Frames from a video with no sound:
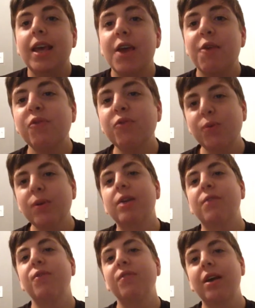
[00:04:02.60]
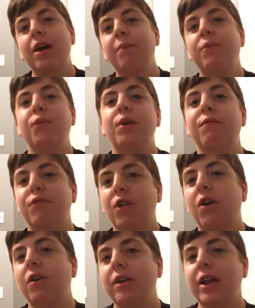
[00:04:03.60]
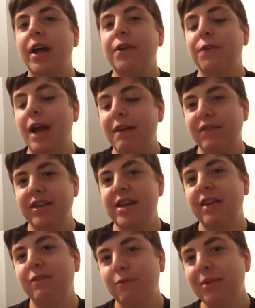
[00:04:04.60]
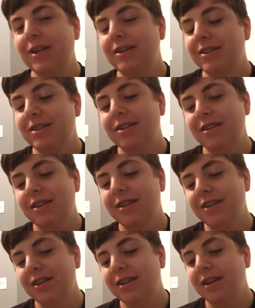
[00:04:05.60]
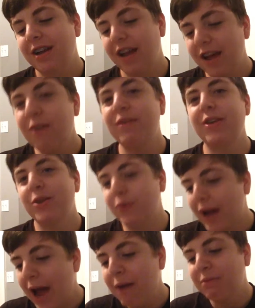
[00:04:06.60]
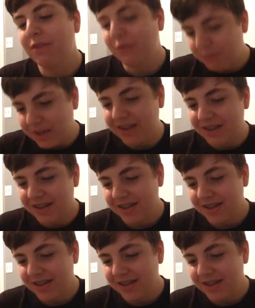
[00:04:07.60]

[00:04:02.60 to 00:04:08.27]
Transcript: it feels weird. It feels like I'm doing a vlog and I don't have a guest with me. Naomi, you have to speak.